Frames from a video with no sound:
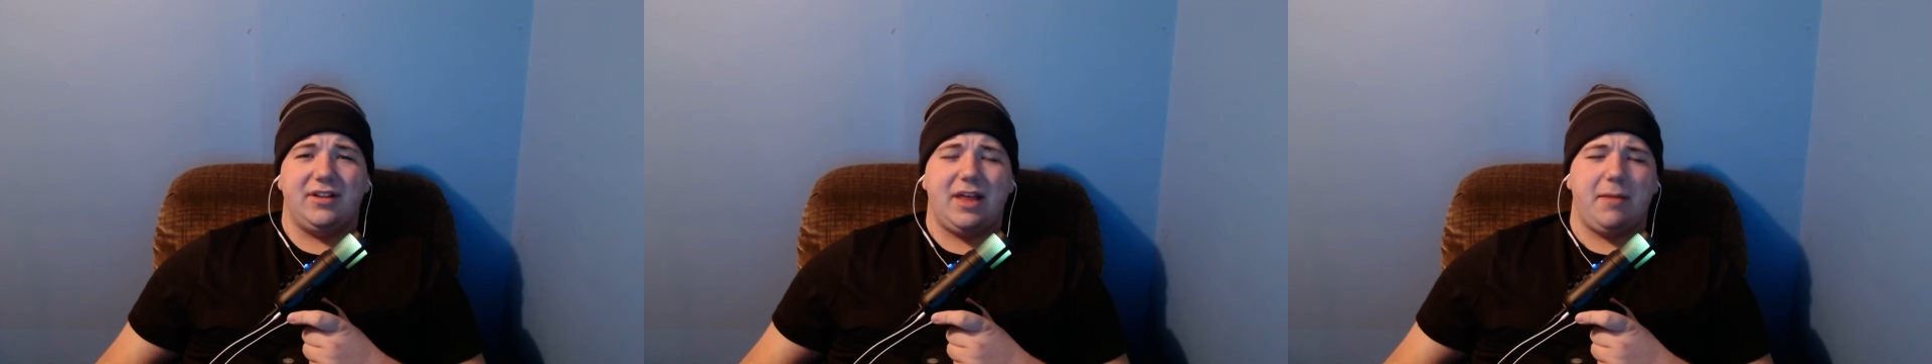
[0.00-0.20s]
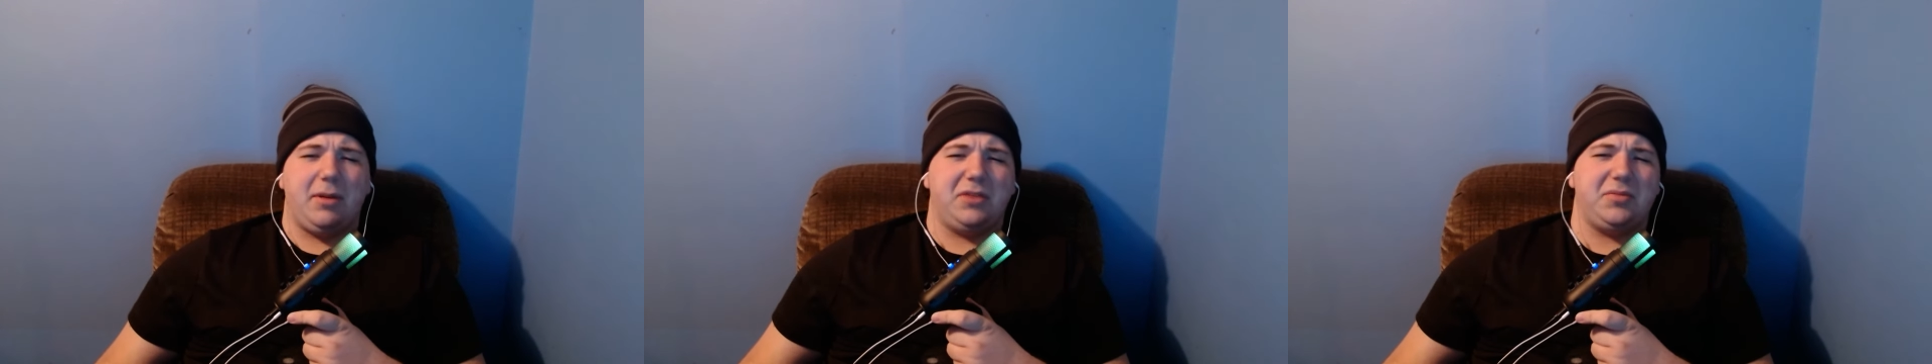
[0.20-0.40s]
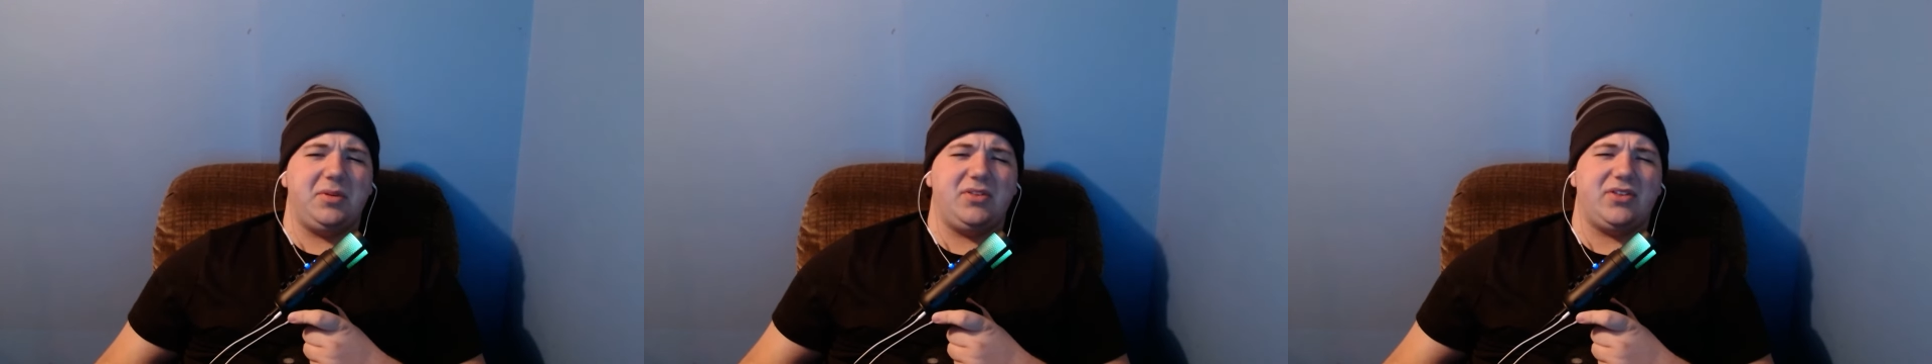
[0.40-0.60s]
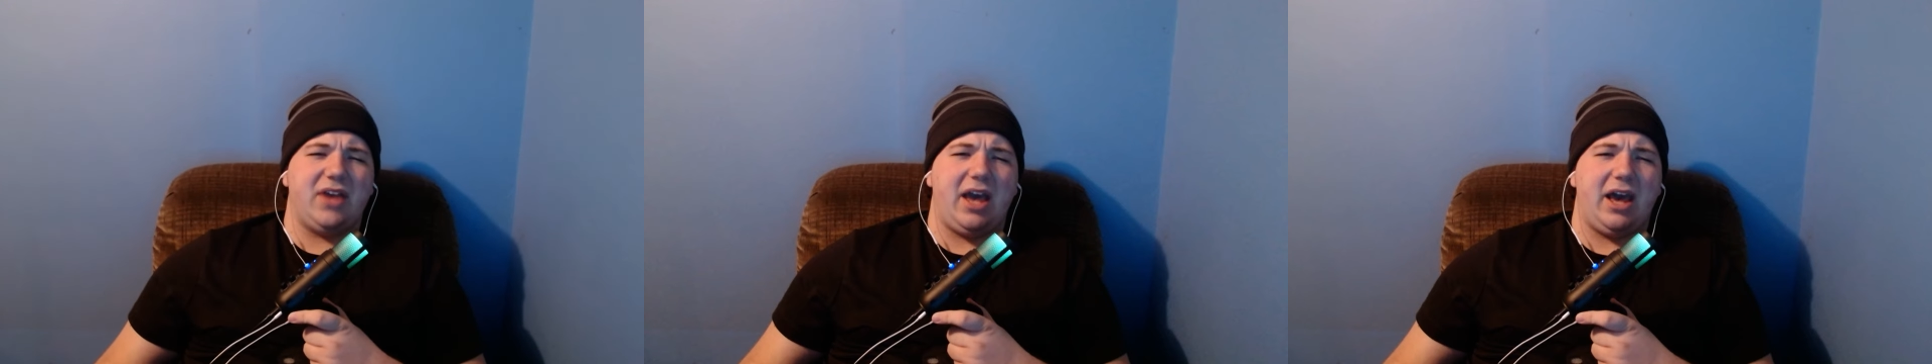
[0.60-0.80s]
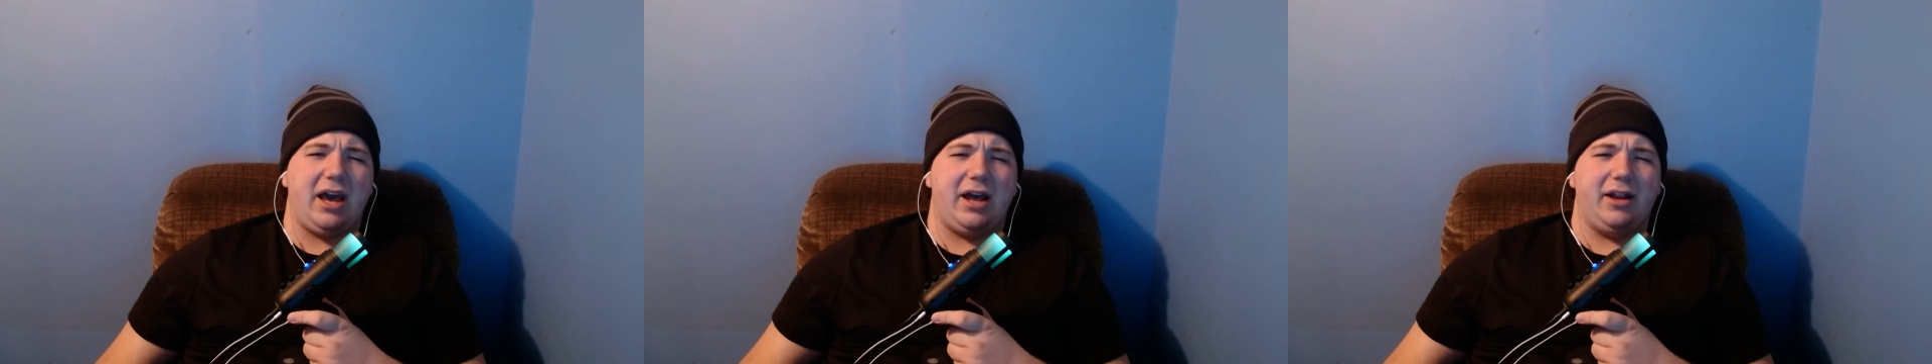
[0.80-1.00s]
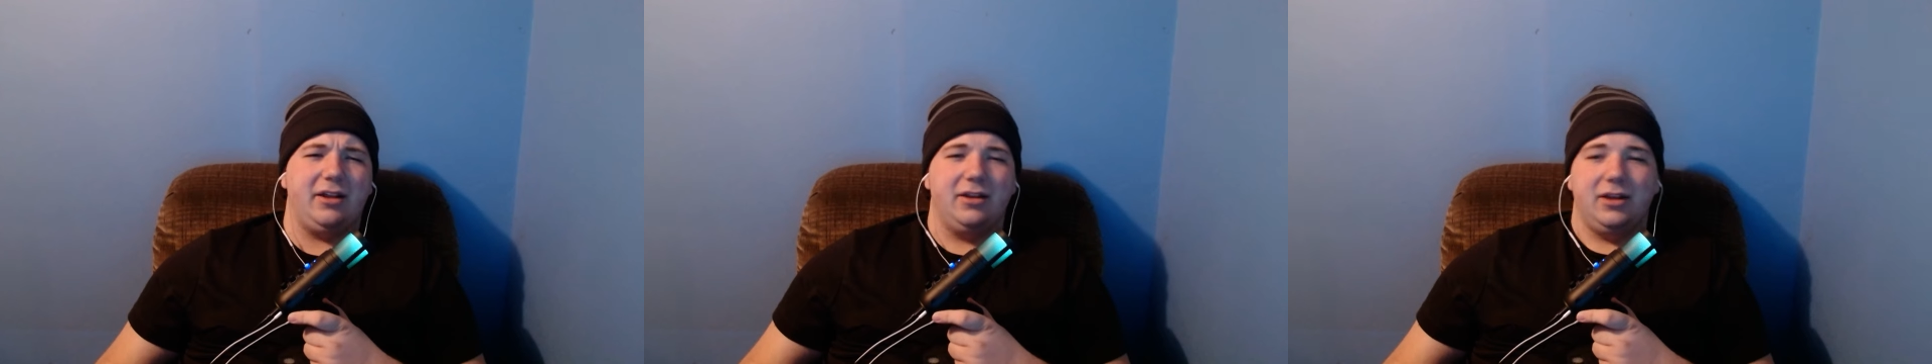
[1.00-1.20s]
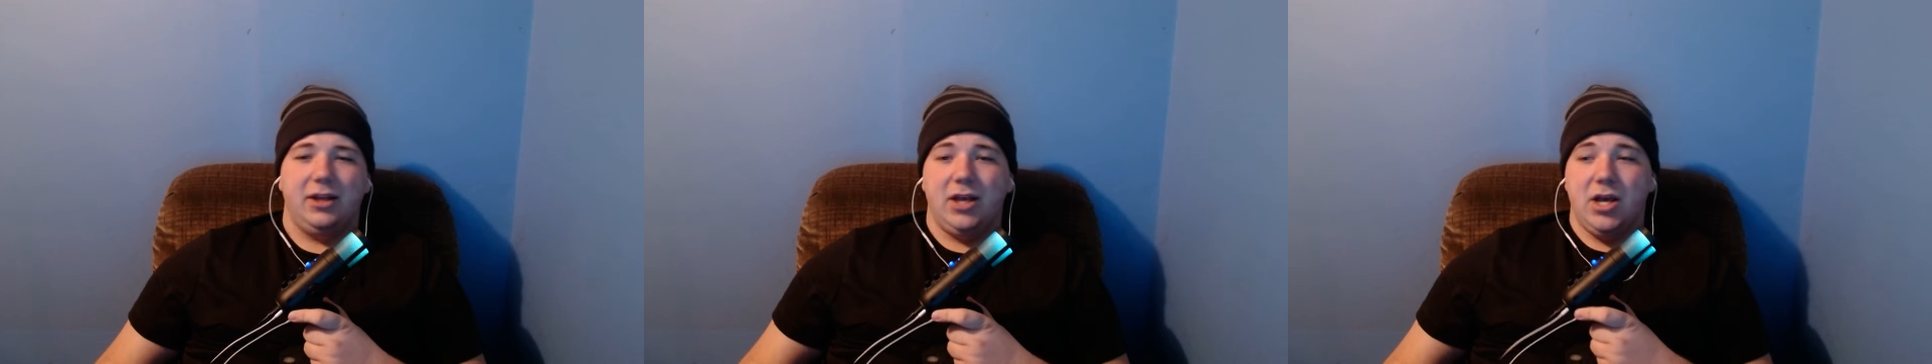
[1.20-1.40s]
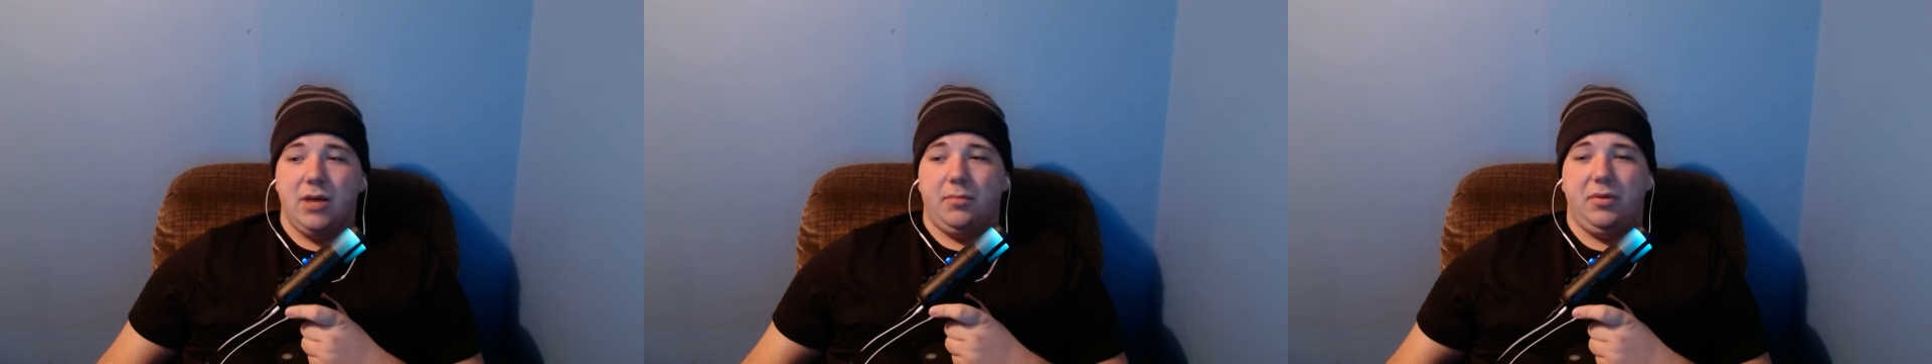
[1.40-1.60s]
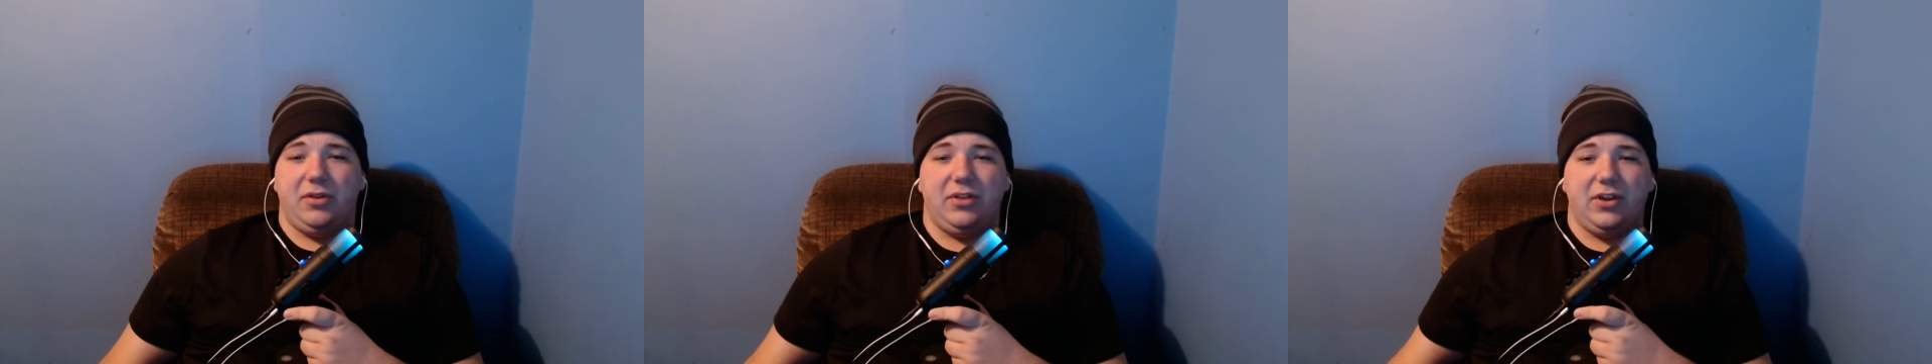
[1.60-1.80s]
That makes me sad. But